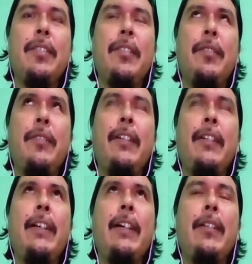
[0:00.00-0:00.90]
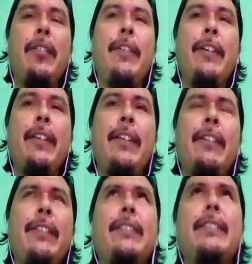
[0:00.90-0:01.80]
over the uh, over the
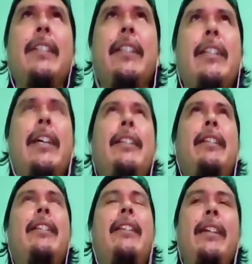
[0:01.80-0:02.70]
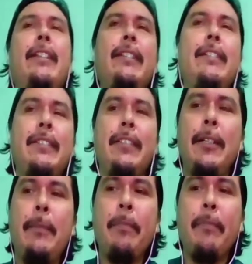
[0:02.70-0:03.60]
years in the 1990s,
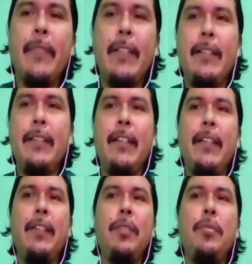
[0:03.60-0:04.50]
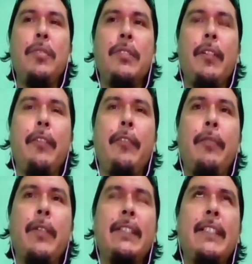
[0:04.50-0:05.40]
um, the use of
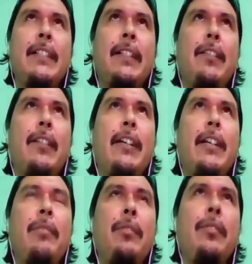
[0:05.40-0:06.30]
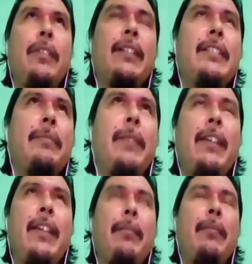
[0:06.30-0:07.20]
persistent organic pollutants
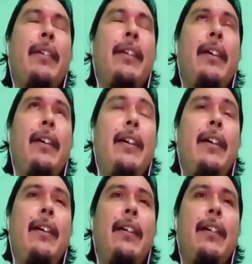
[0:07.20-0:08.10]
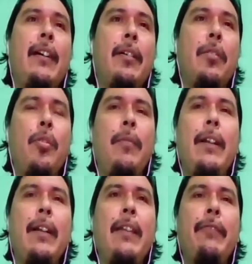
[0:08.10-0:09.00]
became a
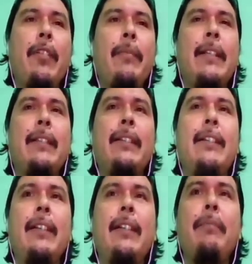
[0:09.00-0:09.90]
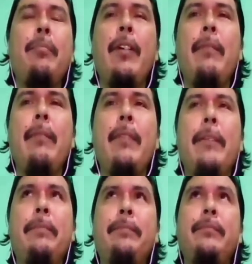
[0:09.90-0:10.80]
global environmental
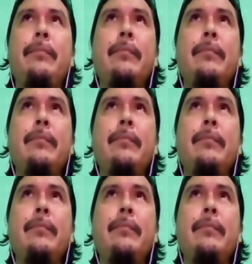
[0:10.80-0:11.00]
problem